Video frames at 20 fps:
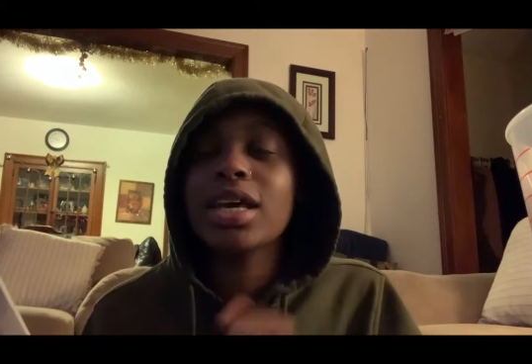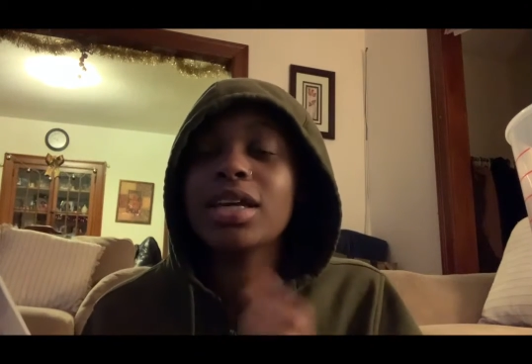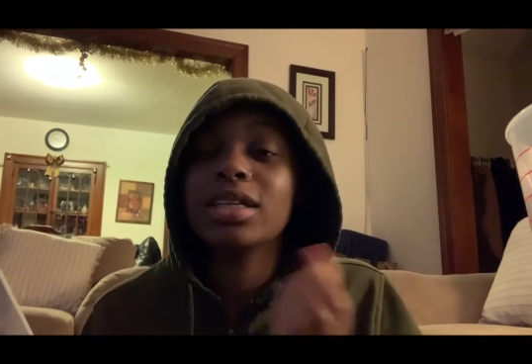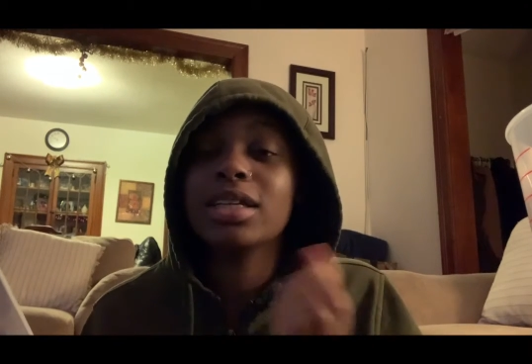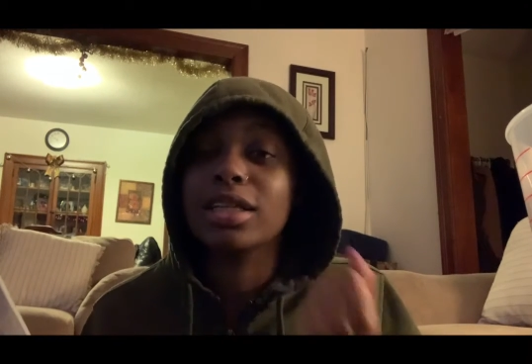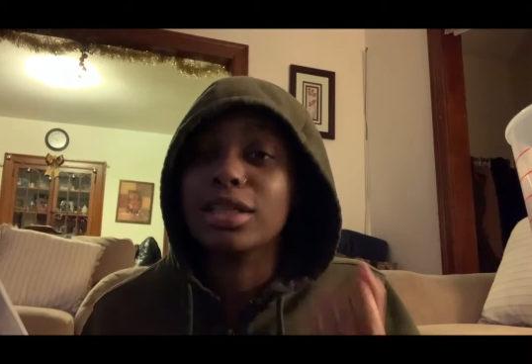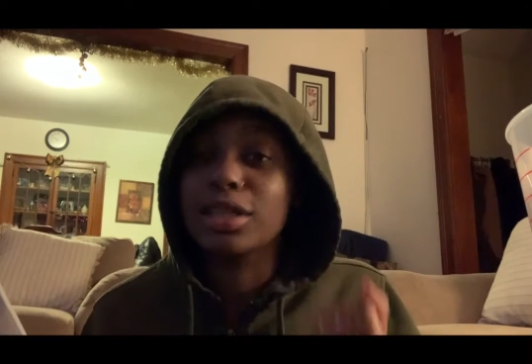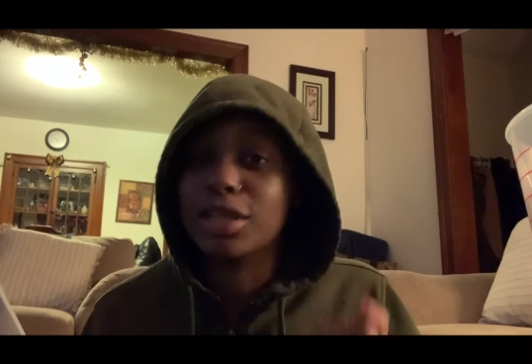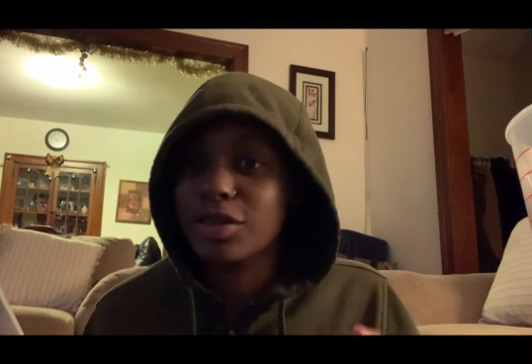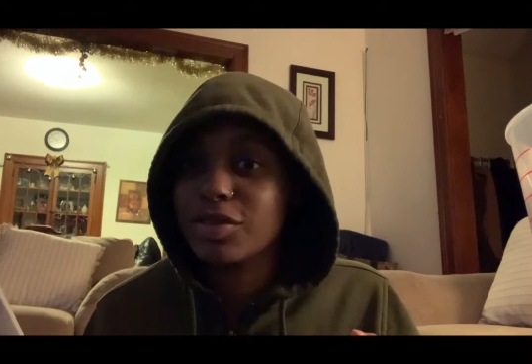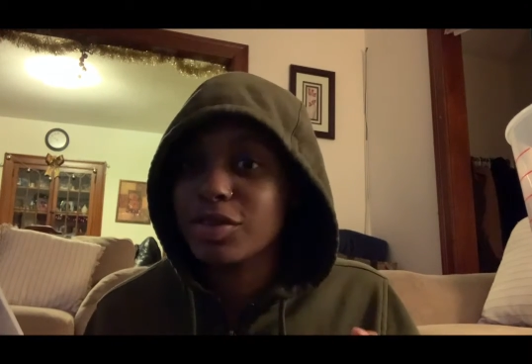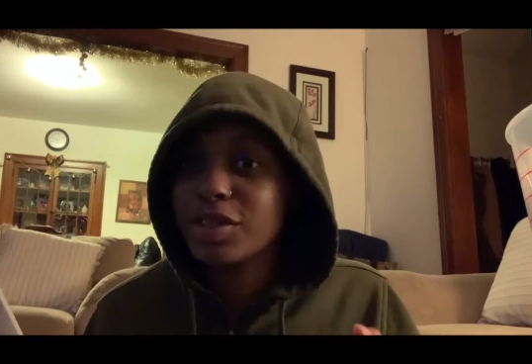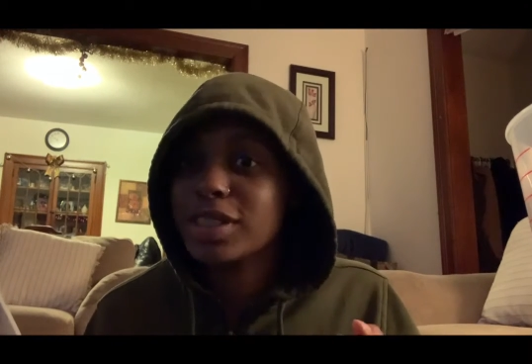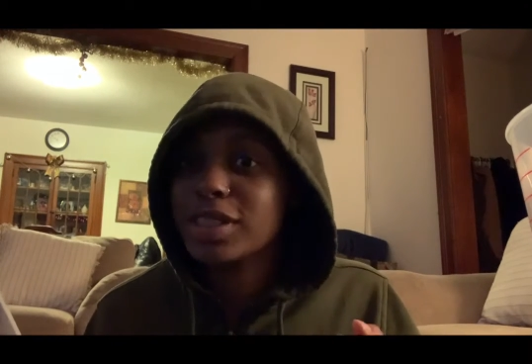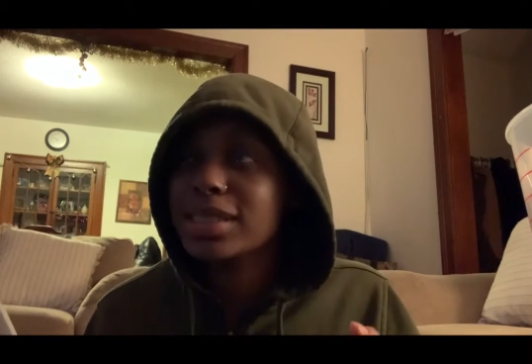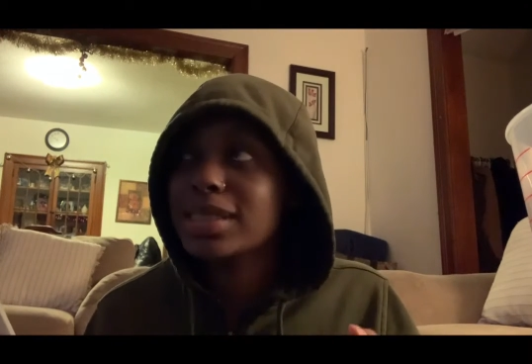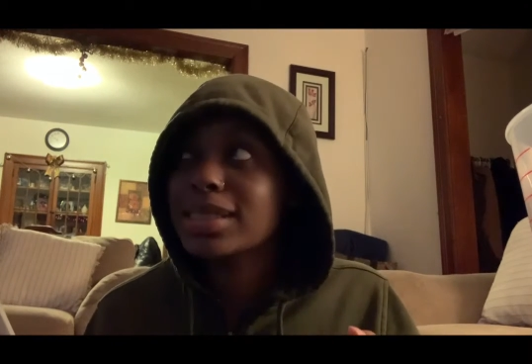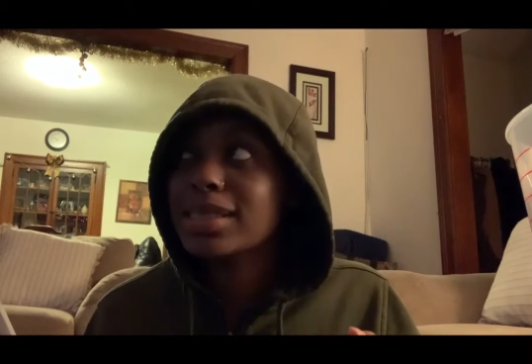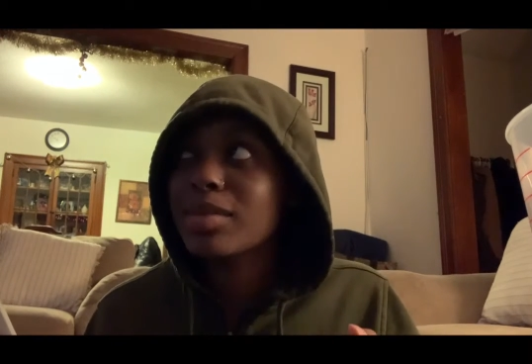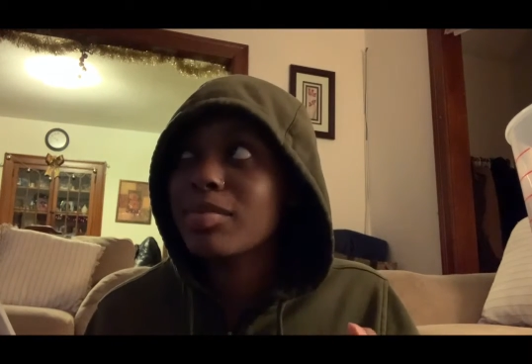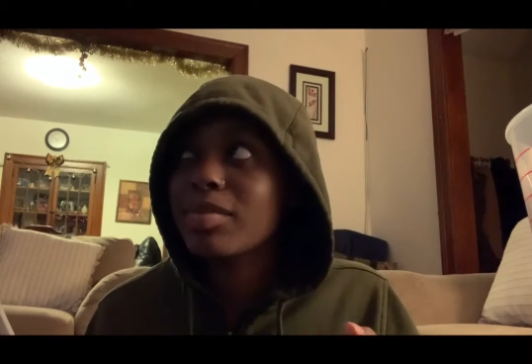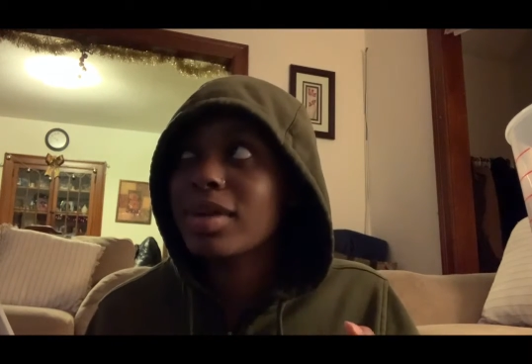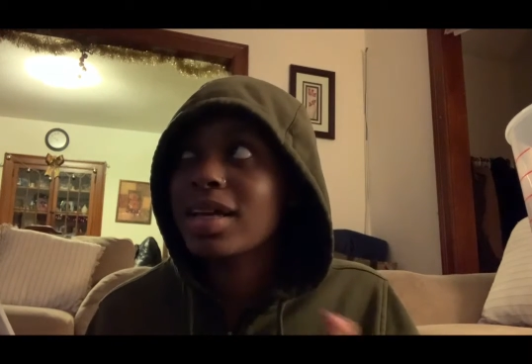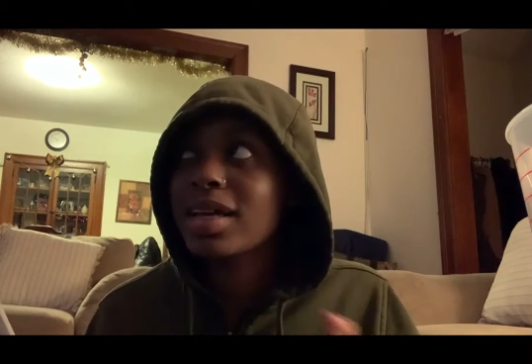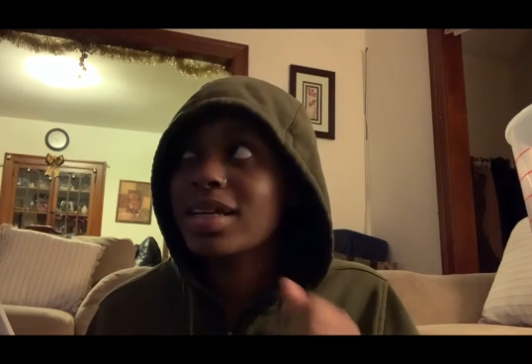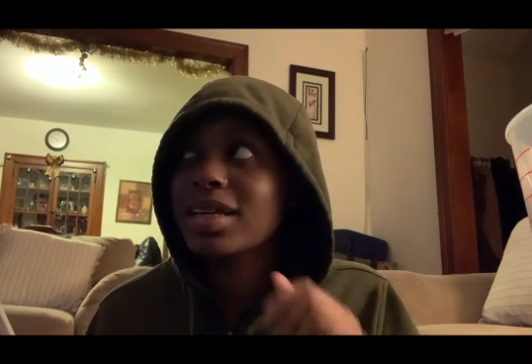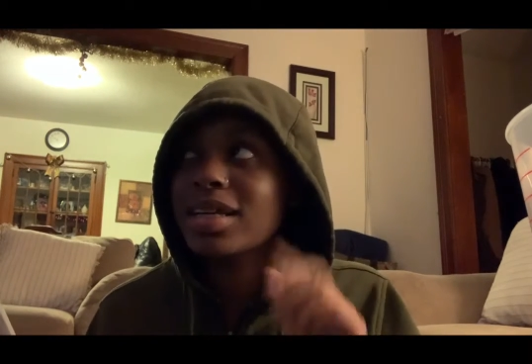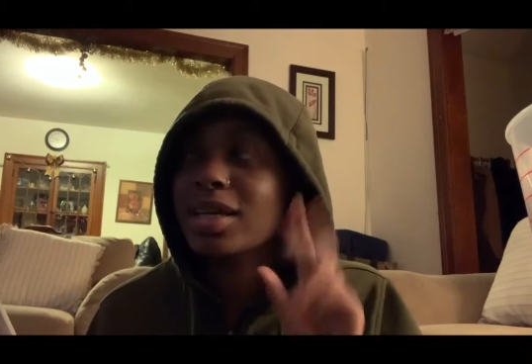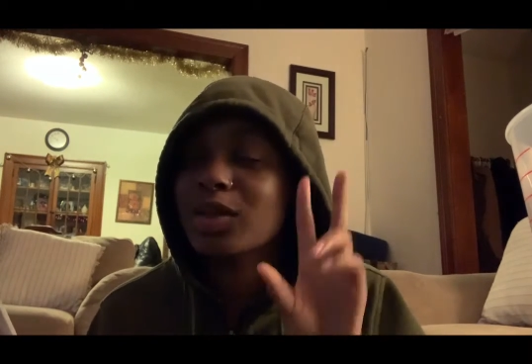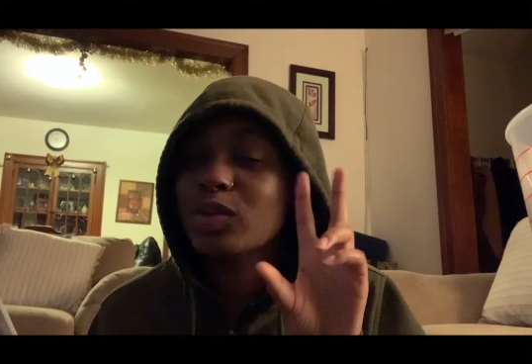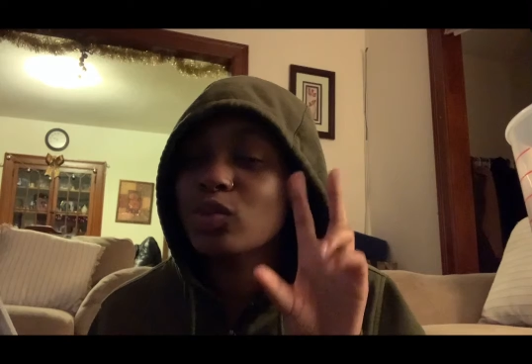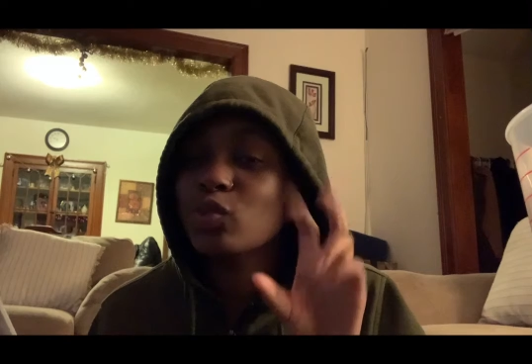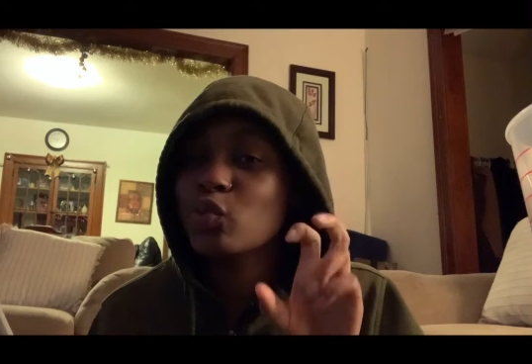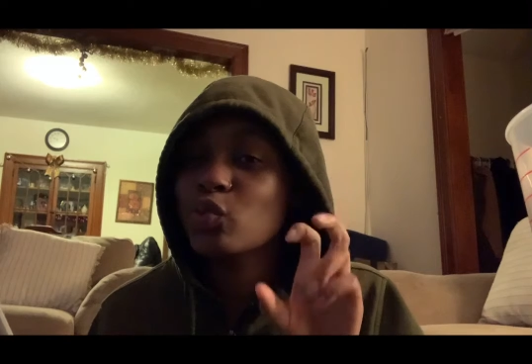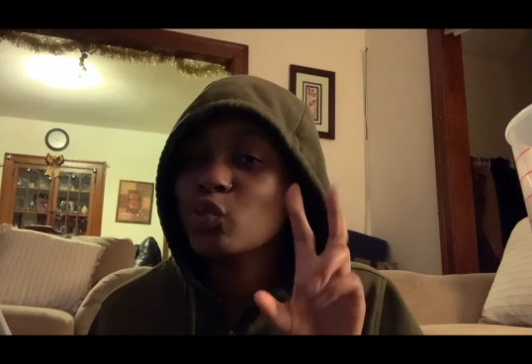delivered to somebody.